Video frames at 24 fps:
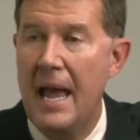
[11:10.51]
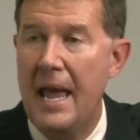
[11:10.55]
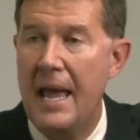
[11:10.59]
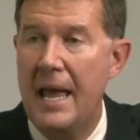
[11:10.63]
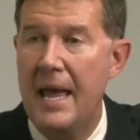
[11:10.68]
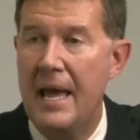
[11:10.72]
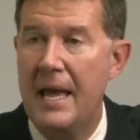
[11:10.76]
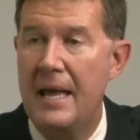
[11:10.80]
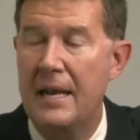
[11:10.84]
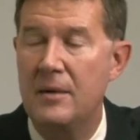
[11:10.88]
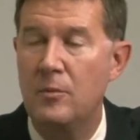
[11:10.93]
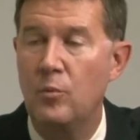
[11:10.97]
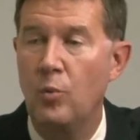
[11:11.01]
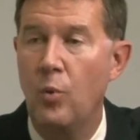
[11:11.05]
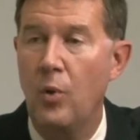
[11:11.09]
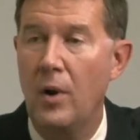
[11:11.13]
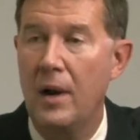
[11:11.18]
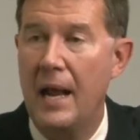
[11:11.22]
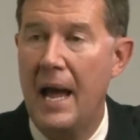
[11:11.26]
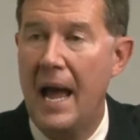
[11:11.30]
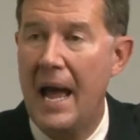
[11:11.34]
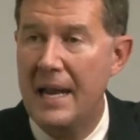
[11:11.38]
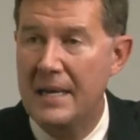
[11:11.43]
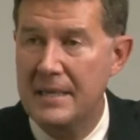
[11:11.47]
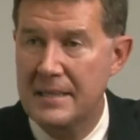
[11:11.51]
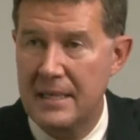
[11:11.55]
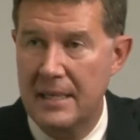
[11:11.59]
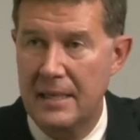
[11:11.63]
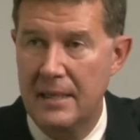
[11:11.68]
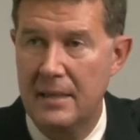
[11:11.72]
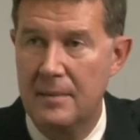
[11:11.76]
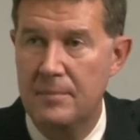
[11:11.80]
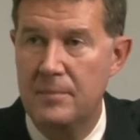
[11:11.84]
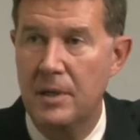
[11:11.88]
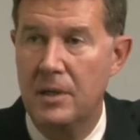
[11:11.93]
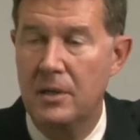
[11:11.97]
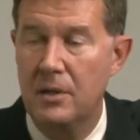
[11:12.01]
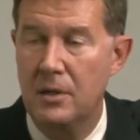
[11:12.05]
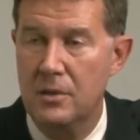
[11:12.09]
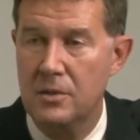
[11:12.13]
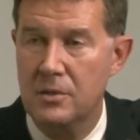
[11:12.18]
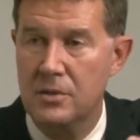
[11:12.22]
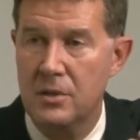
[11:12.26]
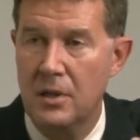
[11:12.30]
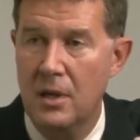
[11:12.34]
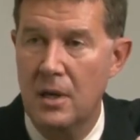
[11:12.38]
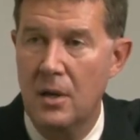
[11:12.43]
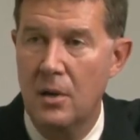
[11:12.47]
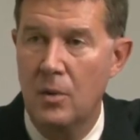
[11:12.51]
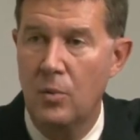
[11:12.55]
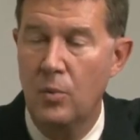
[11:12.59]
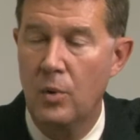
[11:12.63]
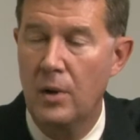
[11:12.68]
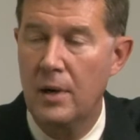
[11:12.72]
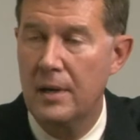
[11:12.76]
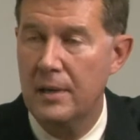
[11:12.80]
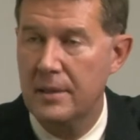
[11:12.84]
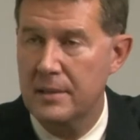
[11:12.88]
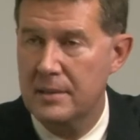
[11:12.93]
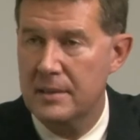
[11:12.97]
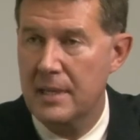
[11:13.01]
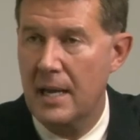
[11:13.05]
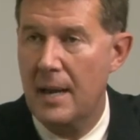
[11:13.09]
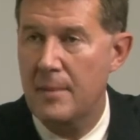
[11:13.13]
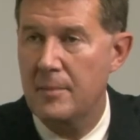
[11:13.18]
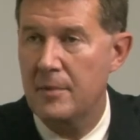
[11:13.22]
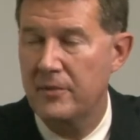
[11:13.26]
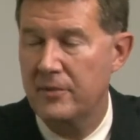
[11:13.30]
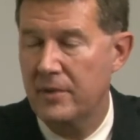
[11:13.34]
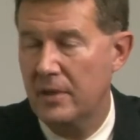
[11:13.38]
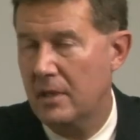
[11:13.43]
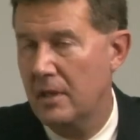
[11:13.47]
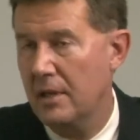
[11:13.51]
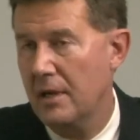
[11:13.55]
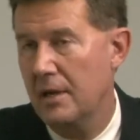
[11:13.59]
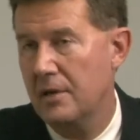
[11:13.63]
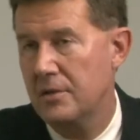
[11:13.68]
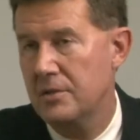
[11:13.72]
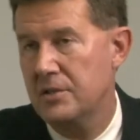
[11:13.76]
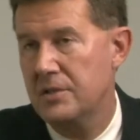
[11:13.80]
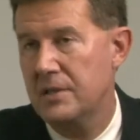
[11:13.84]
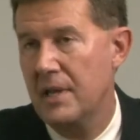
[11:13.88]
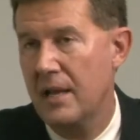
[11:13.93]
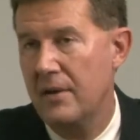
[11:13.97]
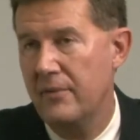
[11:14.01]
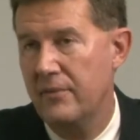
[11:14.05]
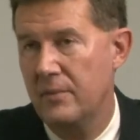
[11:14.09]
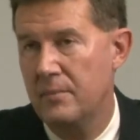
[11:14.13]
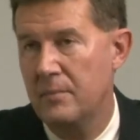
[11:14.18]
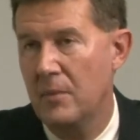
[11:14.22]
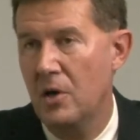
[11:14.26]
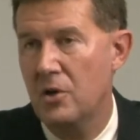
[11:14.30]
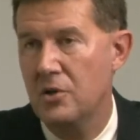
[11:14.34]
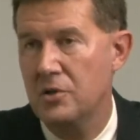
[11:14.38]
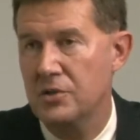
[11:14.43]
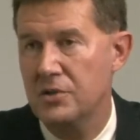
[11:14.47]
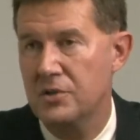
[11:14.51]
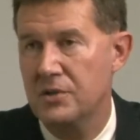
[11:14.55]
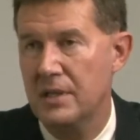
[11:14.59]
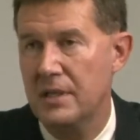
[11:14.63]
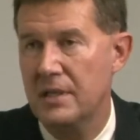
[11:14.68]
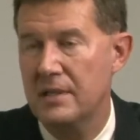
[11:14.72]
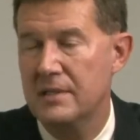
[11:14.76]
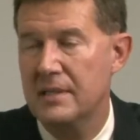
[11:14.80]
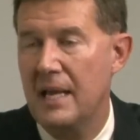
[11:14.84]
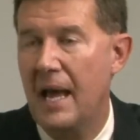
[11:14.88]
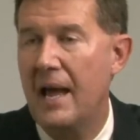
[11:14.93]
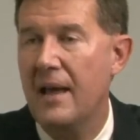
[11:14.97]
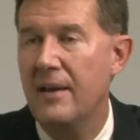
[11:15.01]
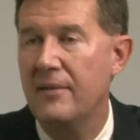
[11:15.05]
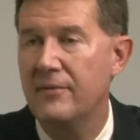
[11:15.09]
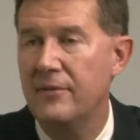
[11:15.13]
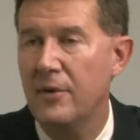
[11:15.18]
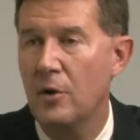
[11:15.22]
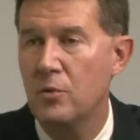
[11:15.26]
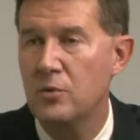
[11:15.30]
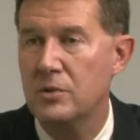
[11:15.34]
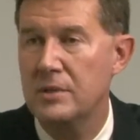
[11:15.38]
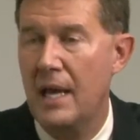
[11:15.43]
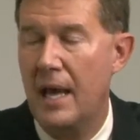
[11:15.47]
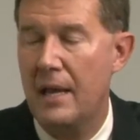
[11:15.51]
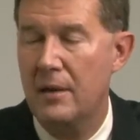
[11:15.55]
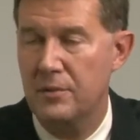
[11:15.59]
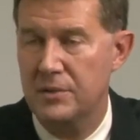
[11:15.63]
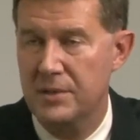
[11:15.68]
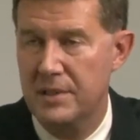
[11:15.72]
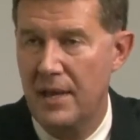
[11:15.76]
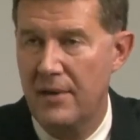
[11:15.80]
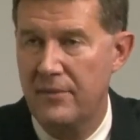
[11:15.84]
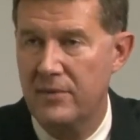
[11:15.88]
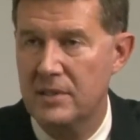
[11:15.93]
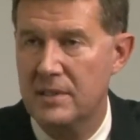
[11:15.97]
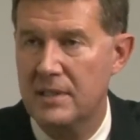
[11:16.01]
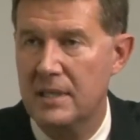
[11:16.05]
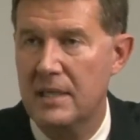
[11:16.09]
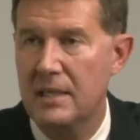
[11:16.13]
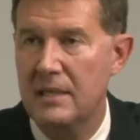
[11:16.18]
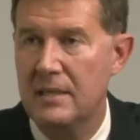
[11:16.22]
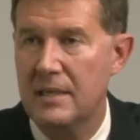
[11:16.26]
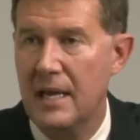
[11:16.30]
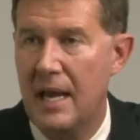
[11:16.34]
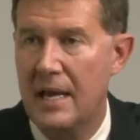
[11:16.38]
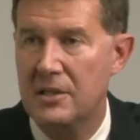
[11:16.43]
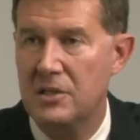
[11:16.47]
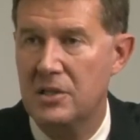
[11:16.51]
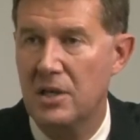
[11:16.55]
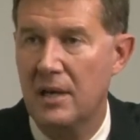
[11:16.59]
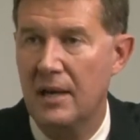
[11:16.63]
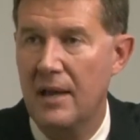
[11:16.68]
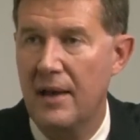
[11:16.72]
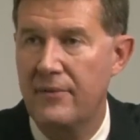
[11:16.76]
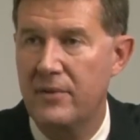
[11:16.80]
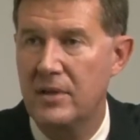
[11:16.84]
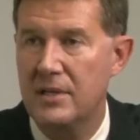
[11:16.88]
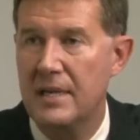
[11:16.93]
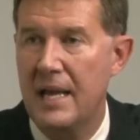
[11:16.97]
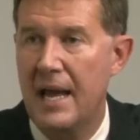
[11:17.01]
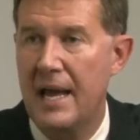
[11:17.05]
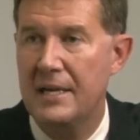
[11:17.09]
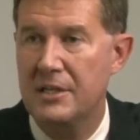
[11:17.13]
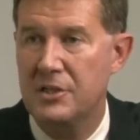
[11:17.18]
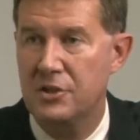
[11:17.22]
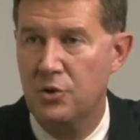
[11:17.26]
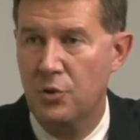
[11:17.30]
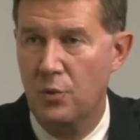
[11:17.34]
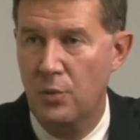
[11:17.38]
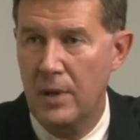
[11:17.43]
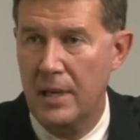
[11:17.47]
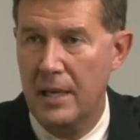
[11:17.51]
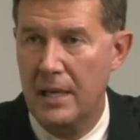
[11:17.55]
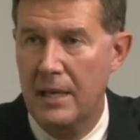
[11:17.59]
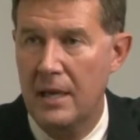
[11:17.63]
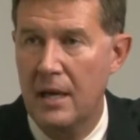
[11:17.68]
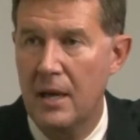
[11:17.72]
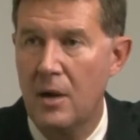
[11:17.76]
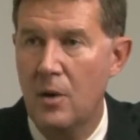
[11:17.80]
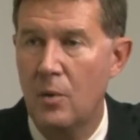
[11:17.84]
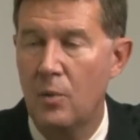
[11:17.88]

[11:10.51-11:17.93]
And what I did, because we're in a time of declared state of emergency, is I invoked Title 17-11-3,